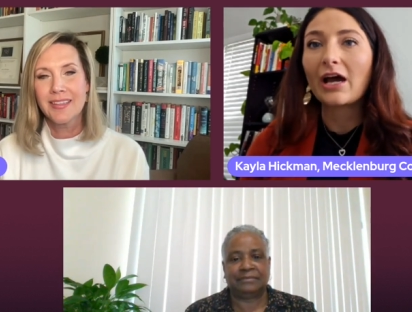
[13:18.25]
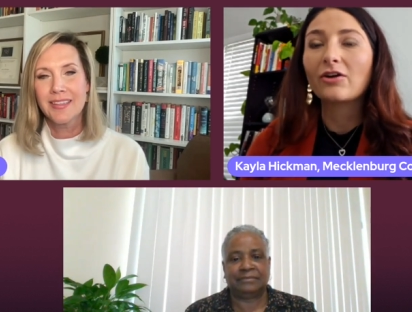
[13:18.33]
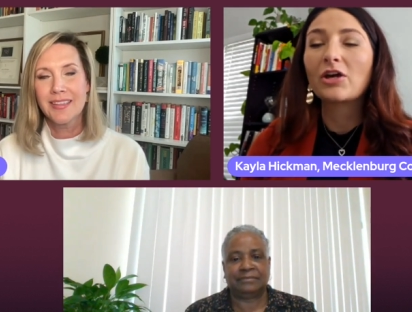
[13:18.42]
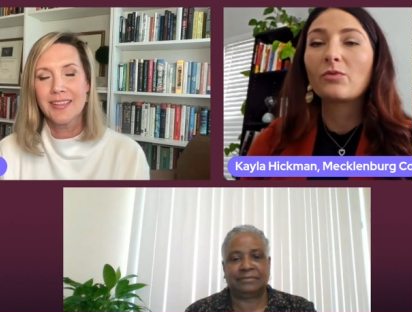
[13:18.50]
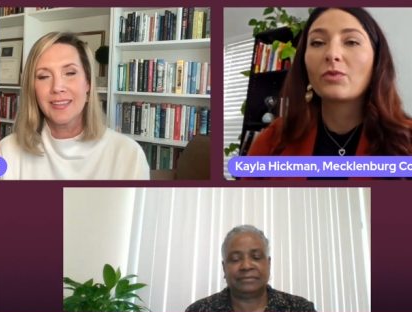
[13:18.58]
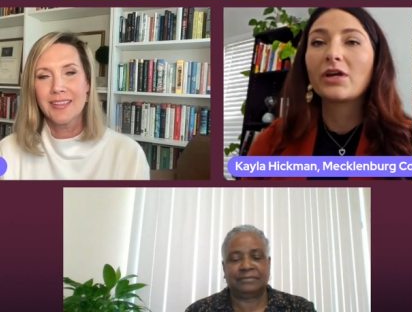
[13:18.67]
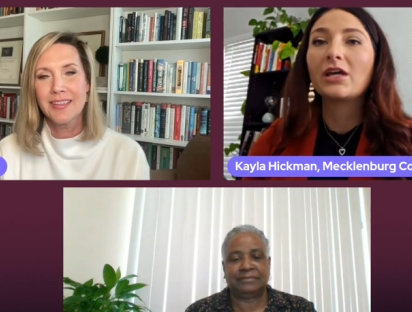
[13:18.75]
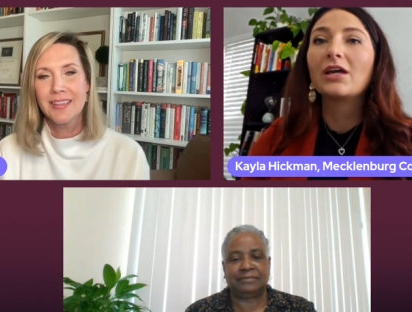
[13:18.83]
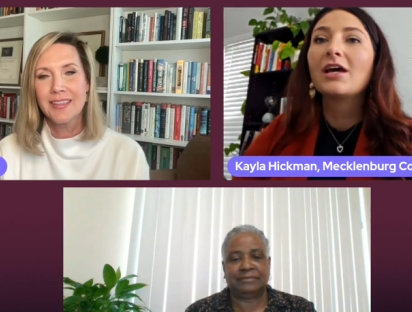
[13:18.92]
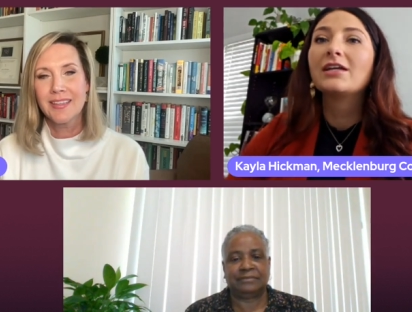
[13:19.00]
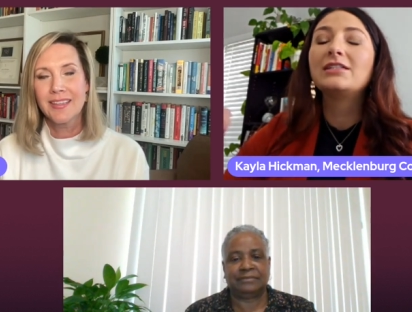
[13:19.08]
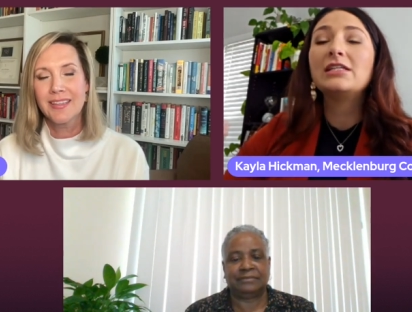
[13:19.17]
Speaker 1: How can
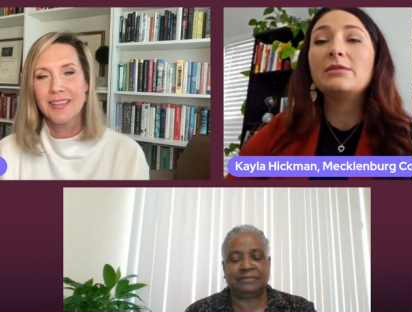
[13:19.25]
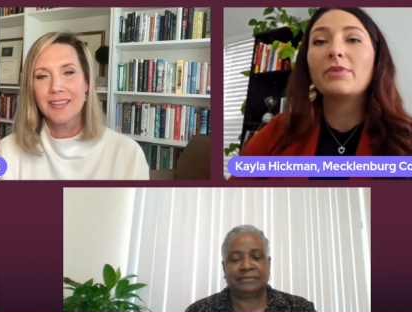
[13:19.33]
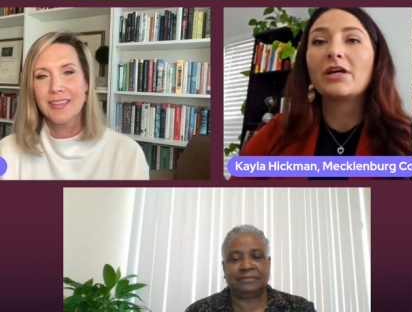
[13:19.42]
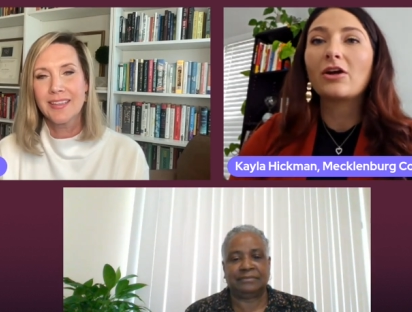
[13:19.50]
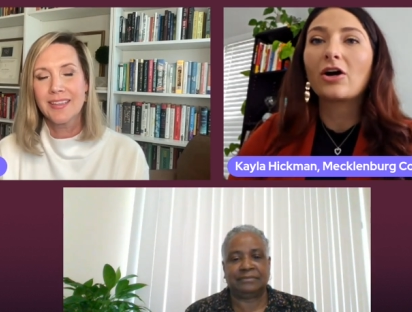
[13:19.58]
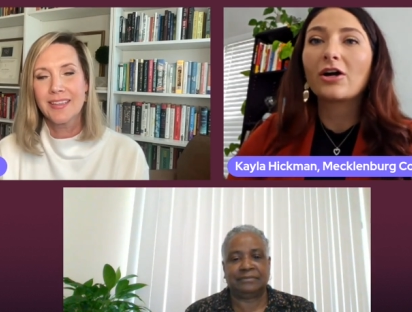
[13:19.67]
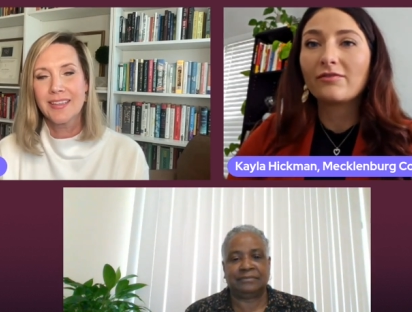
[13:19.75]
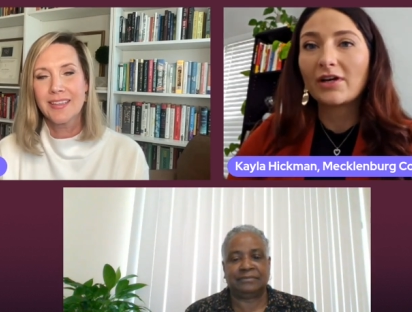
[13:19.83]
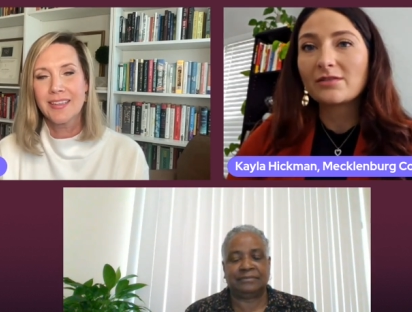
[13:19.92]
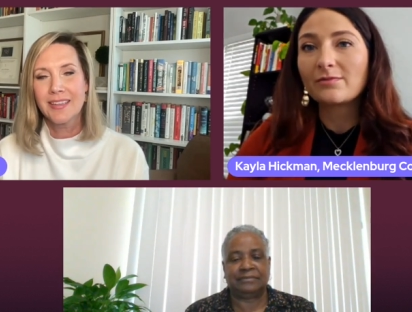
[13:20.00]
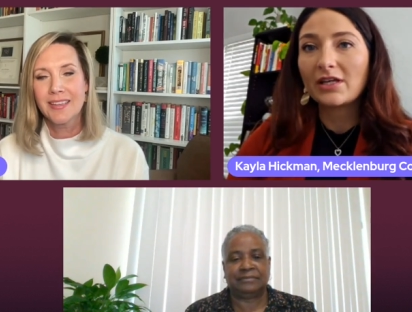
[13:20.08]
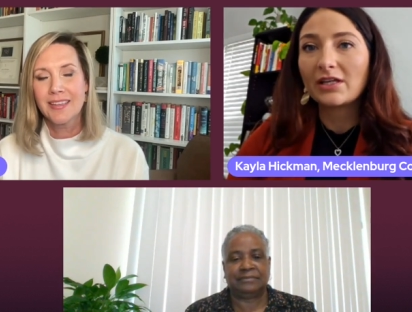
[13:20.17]
we deepen our
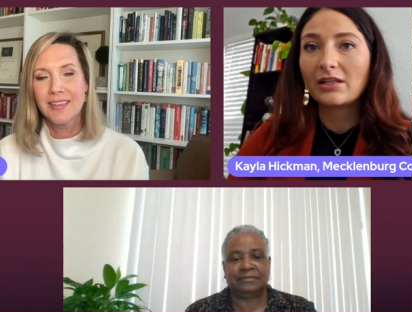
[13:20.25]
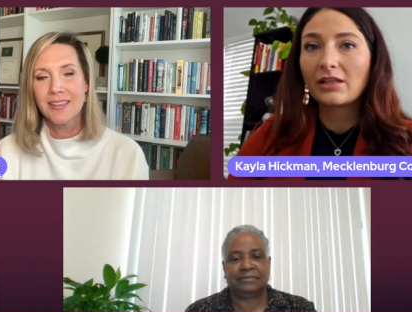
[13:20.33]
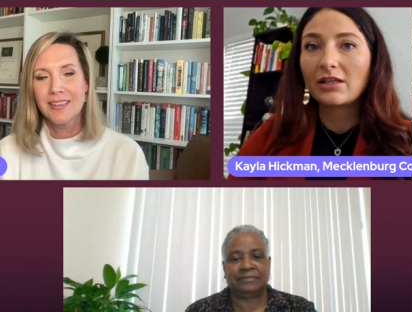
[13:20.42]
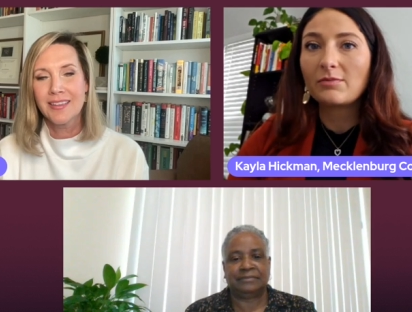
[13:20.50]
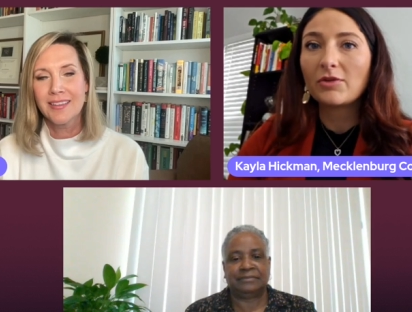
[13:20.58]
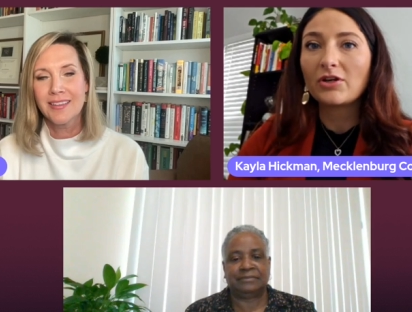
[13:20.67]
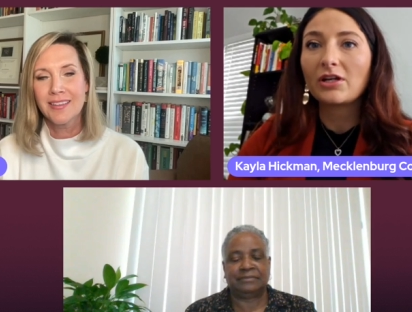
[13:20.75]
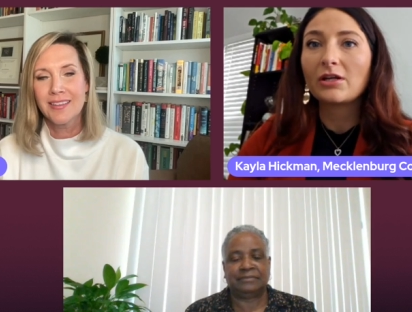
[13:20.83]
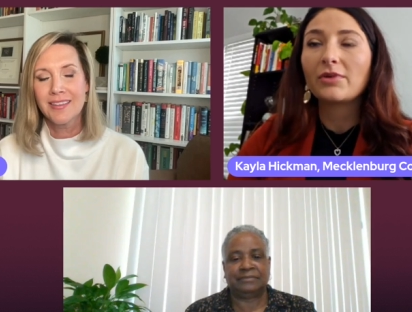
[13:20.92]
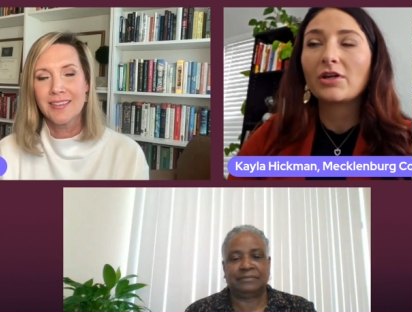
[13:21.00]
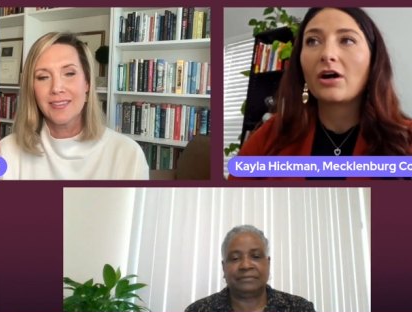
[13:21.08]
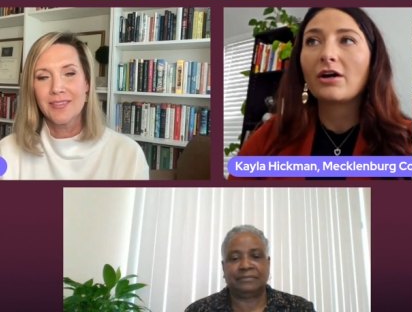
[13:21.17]
investment into the
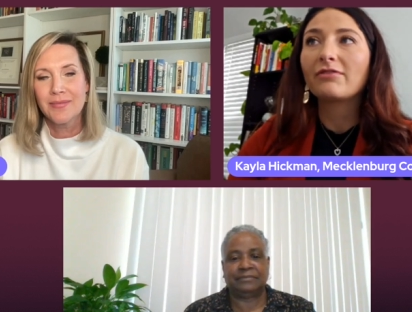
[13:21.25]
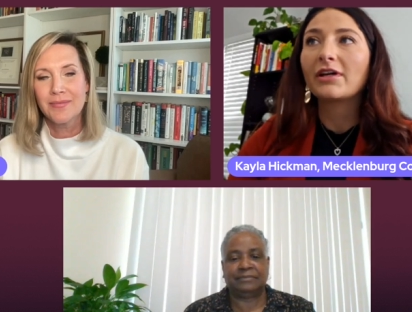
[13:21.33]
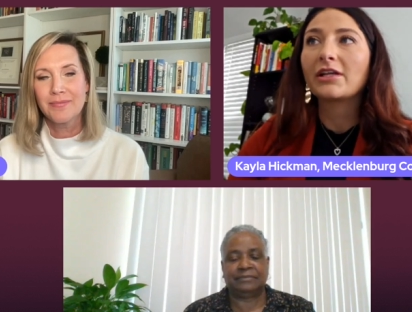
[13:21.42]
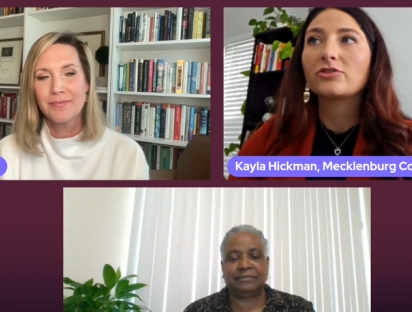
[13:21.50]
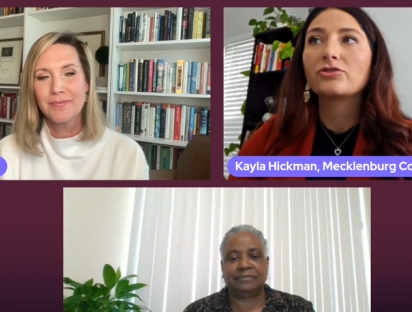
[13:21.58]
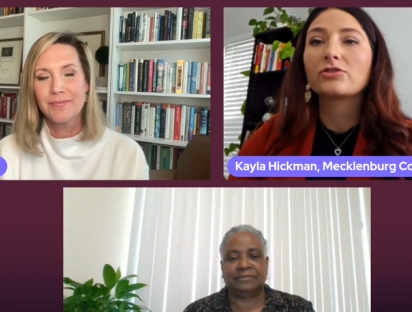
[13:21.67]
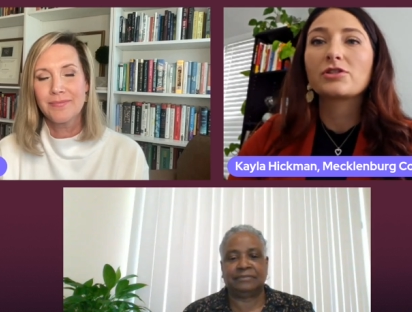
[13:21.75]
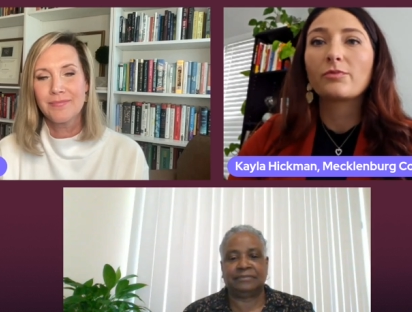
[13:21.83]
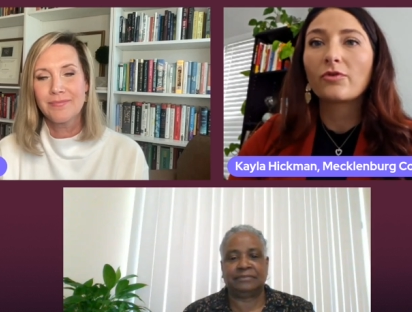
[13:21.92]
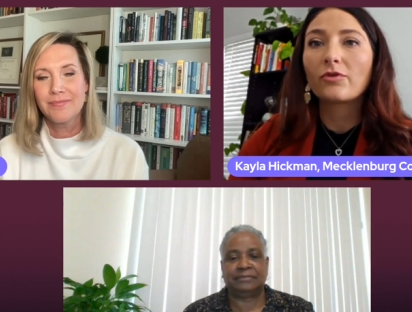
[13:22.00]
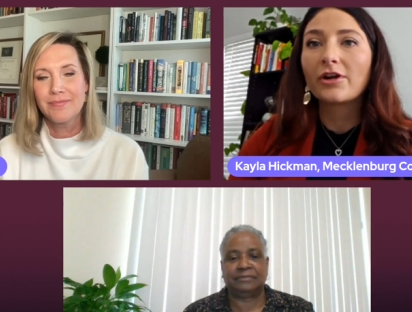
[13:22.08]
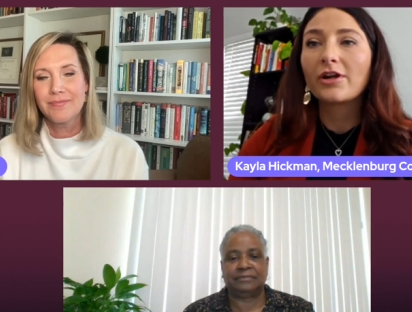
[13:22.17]
community beyond financial
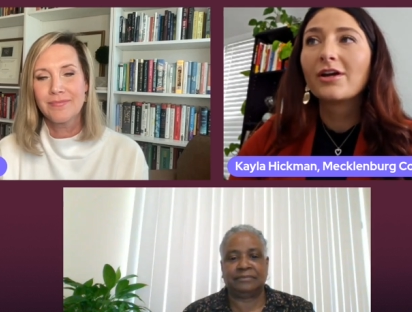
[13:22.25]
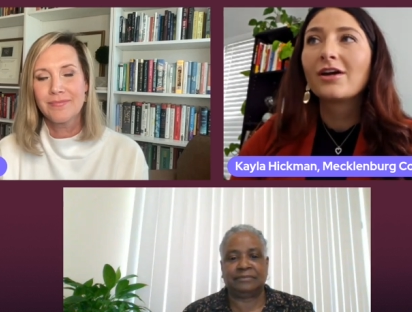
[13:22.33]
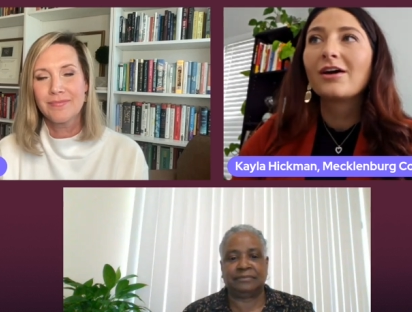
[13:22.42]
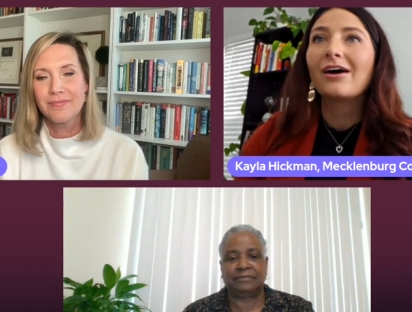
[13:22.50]
support?